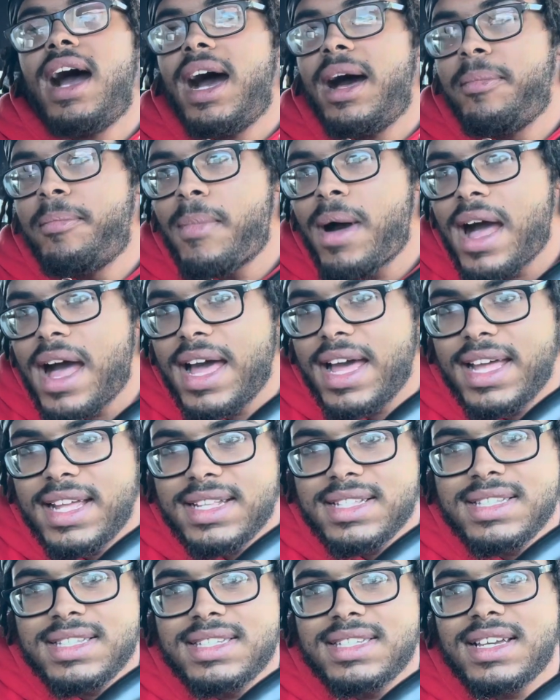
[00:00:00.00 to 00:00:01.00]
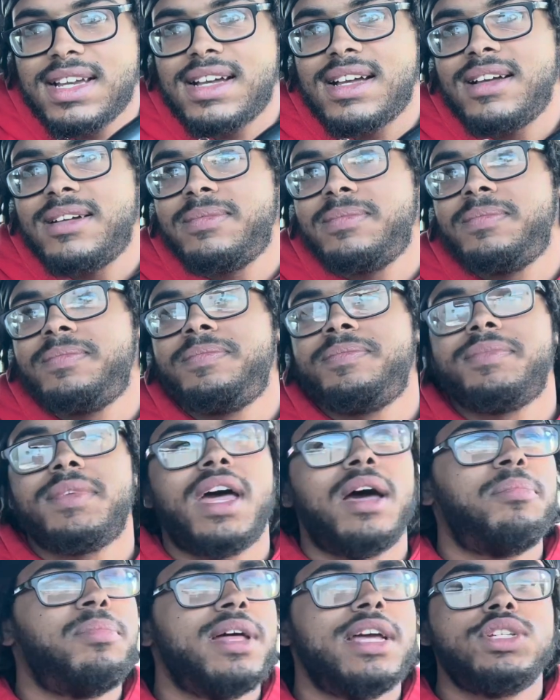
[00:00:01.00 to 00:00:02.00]
mines,
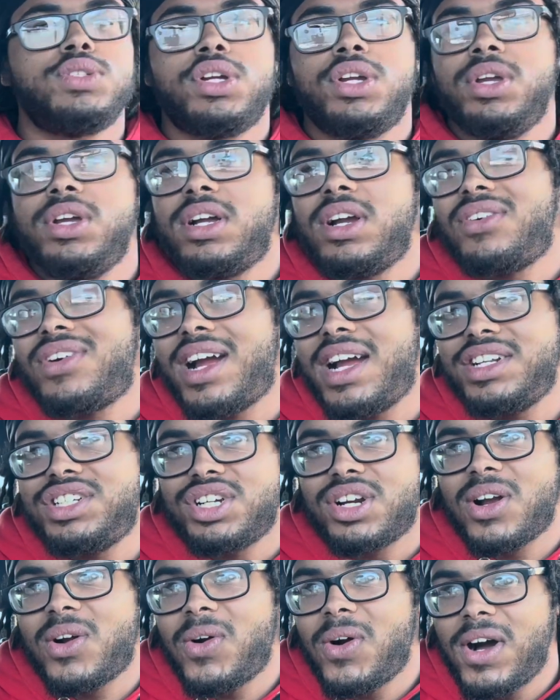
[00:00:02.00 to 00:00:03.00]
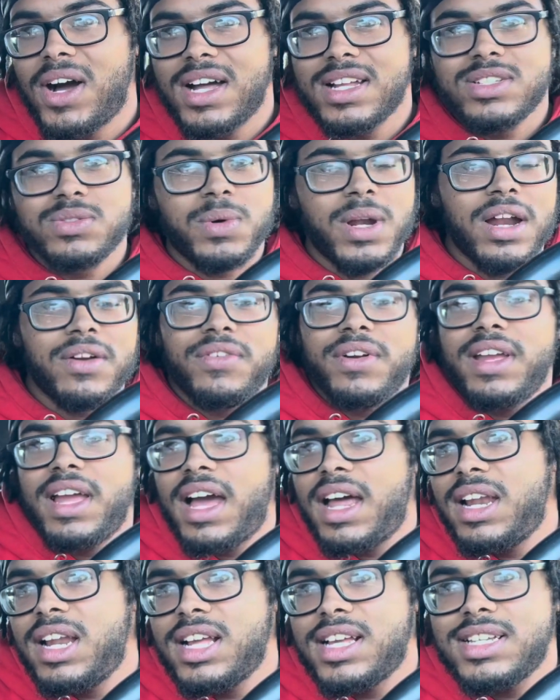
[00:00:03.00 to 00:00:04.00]
a place where you can ride your quads, whatever
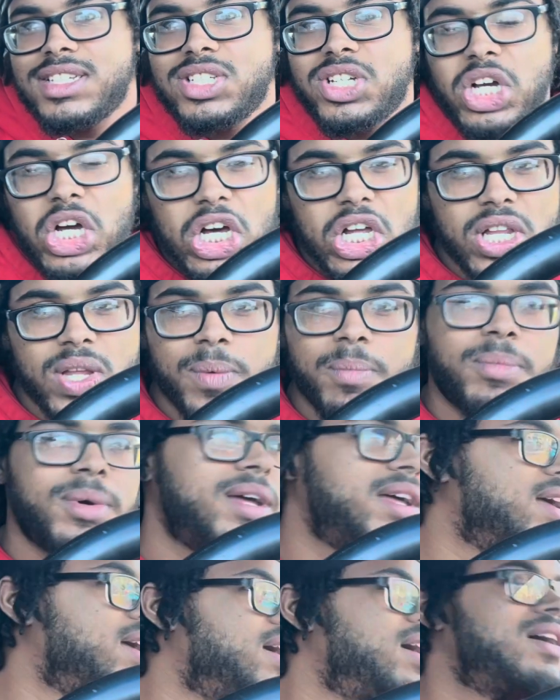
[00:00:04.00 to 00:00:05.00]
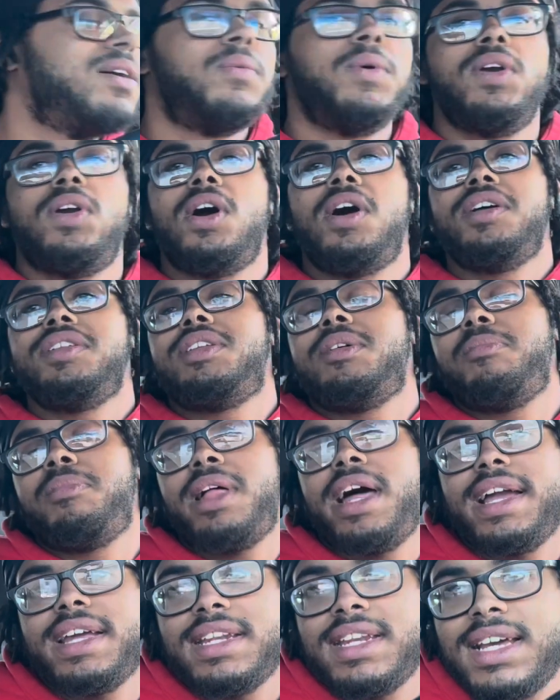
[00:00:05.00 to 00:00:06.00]
y'all niggas call it. But we call it the
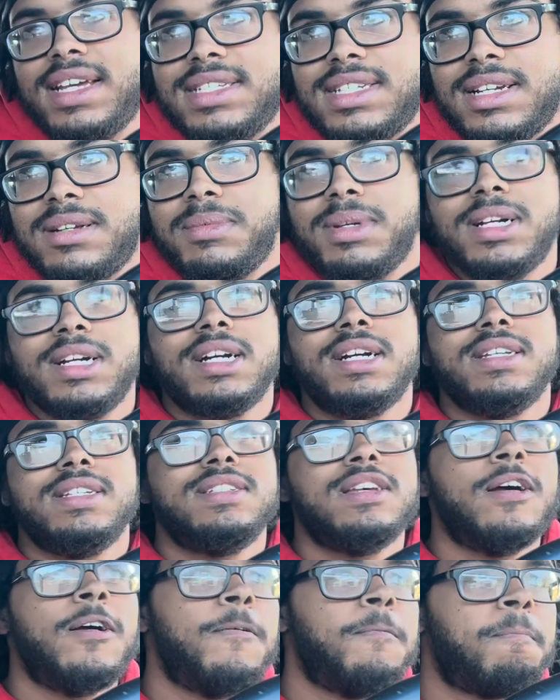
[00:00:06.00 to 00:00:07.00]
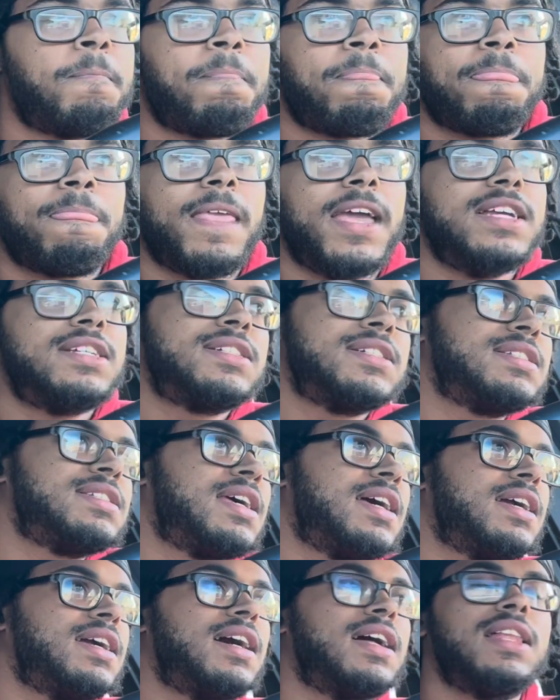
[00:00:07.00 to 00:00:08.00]
Black Desert because it's just
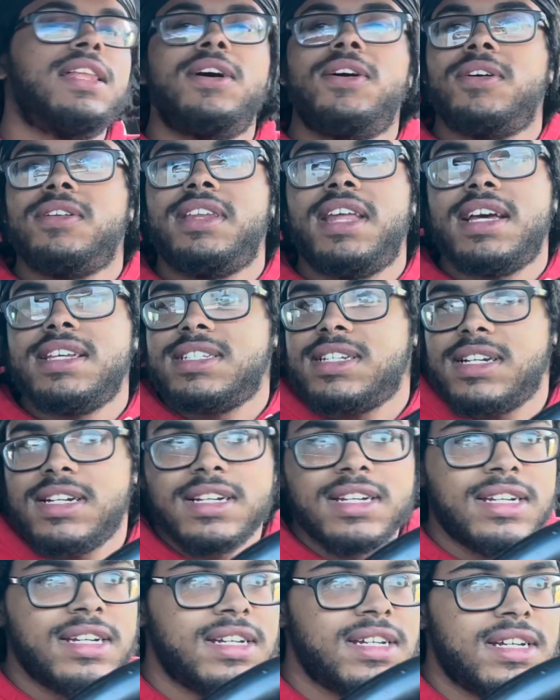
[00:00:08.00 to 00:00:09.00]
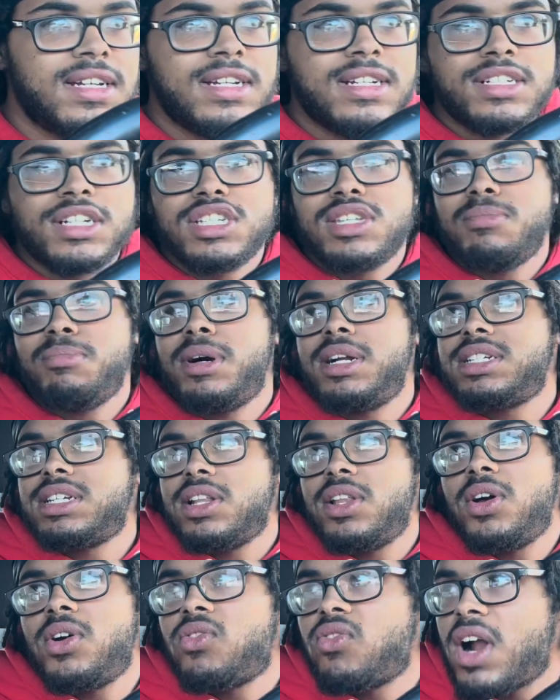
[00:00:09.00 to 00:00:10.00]
like a little desert, just a bunch of
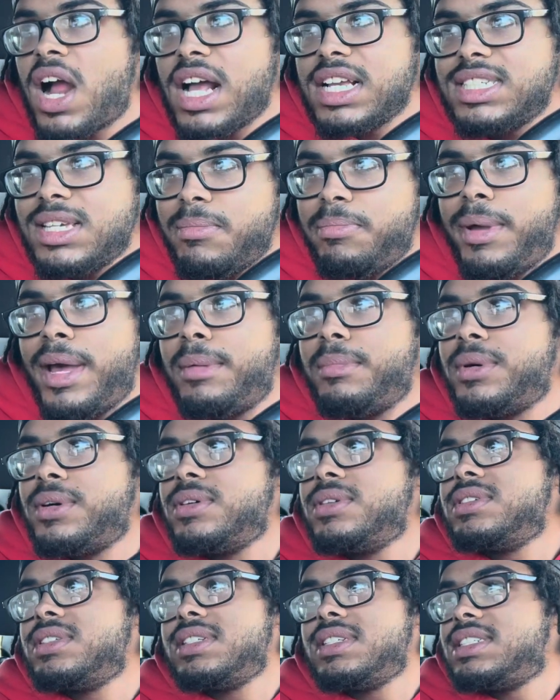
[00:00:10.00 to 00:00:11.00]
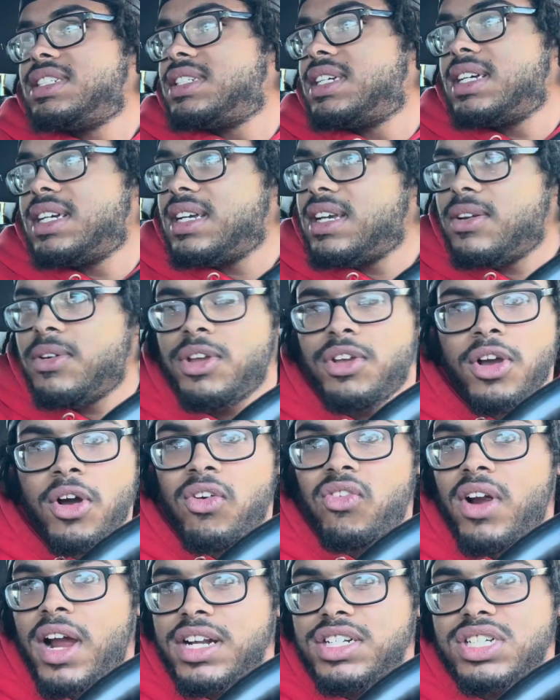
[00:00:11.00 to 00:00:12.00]
little rocks and pebbles and shit. You go
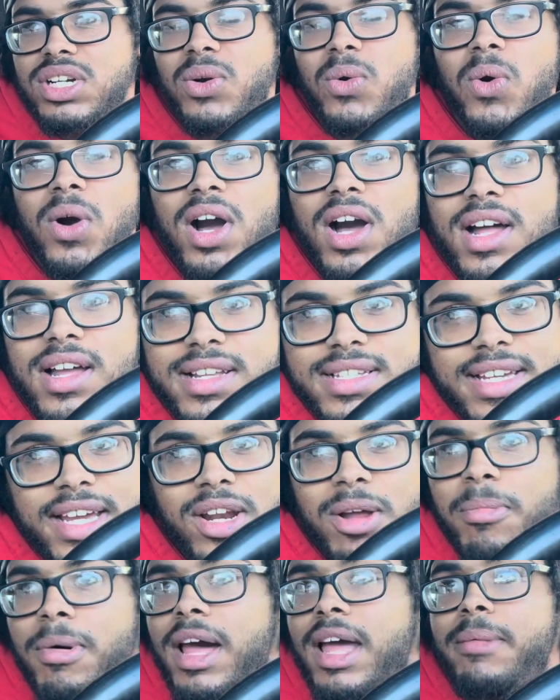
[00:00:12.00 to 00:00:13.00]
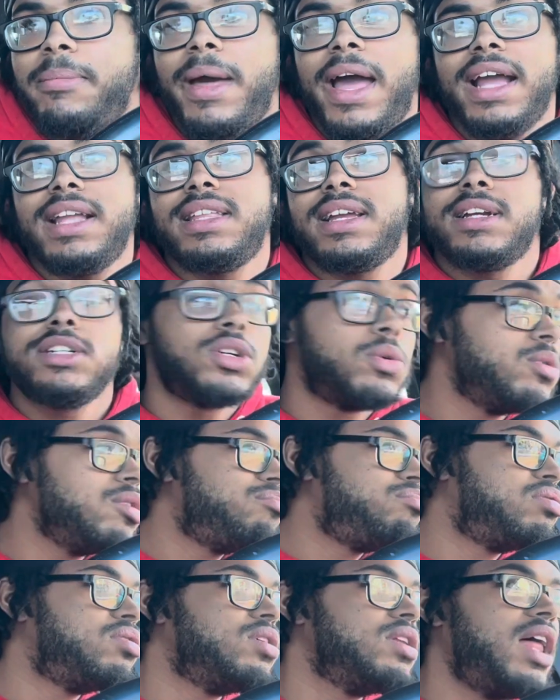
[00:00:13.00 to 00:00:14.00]
ride your quads, ain't nobody back there. So we
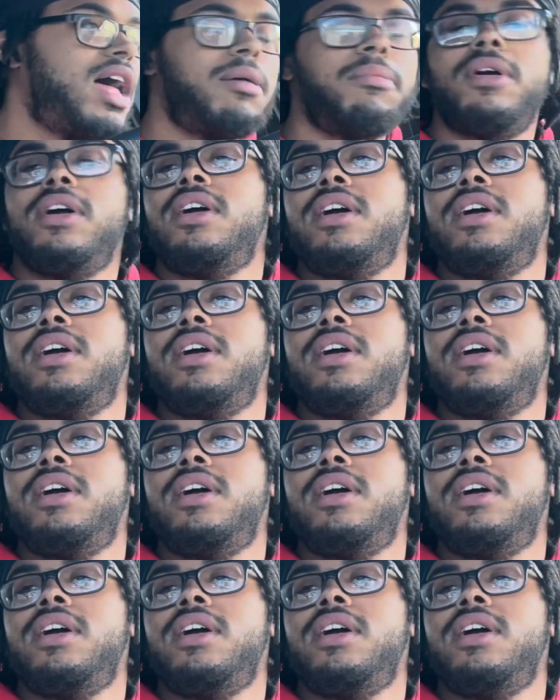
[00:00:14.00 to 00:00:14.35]
pull up.